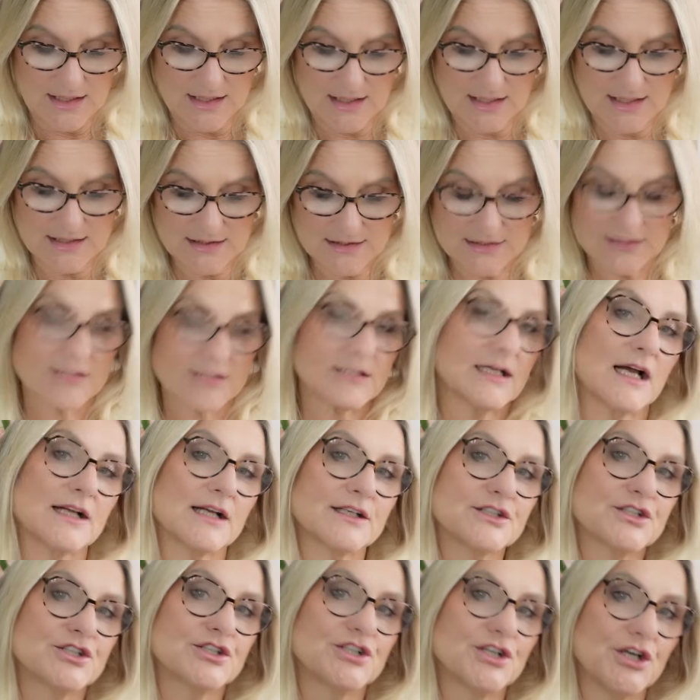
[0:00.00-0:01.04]
It's a
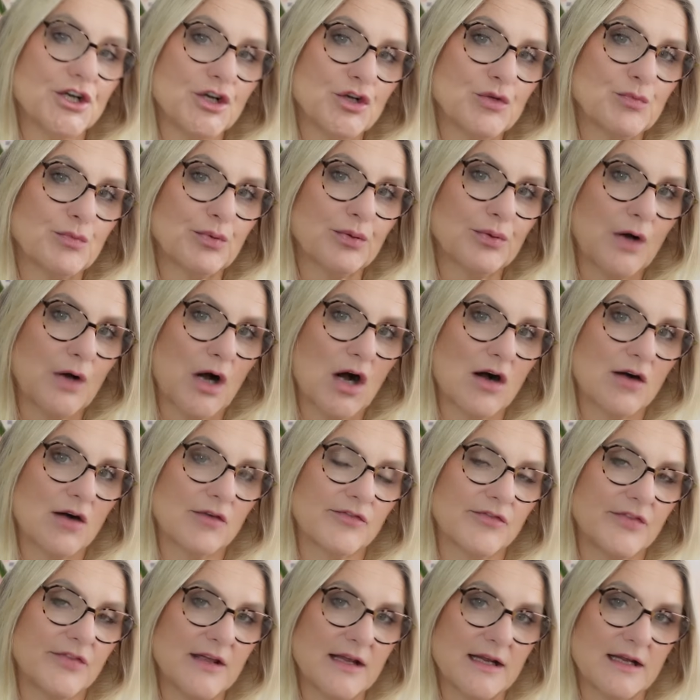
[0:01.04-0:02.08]
dupe
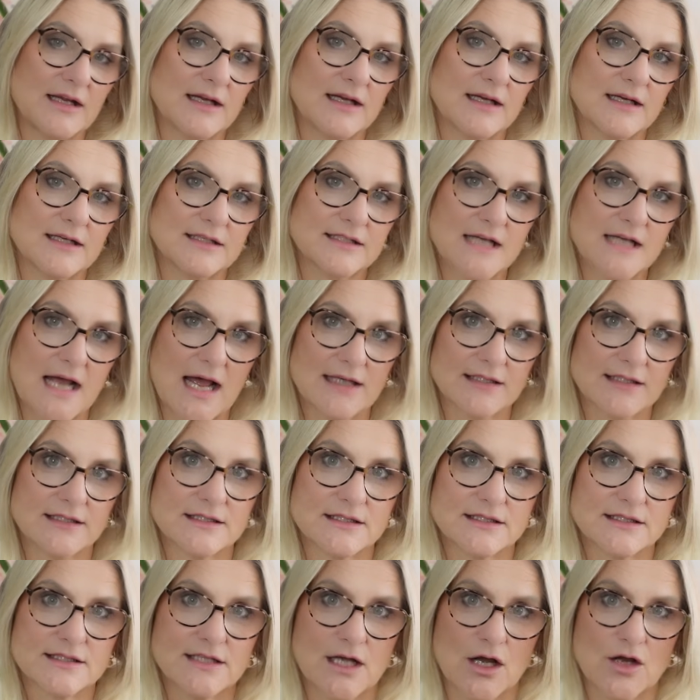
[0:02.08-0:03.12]
of the
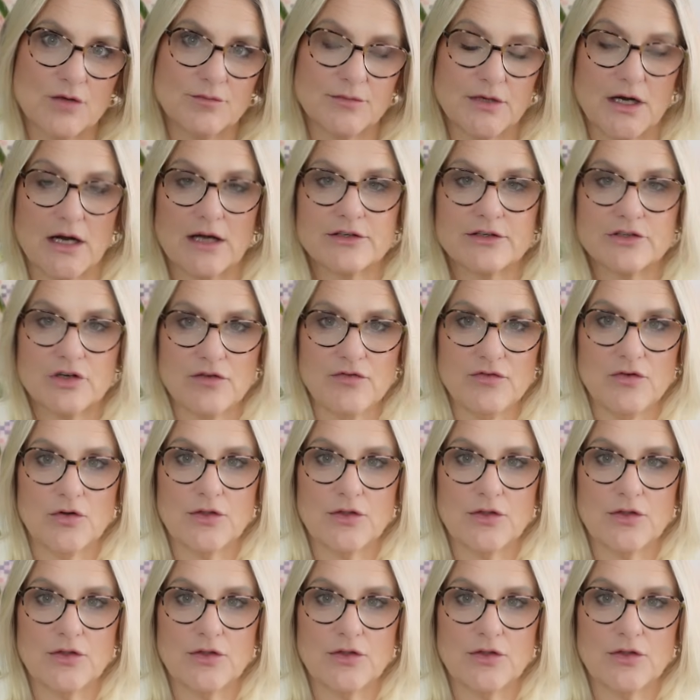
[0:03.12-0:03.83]
Italian sewn bind off,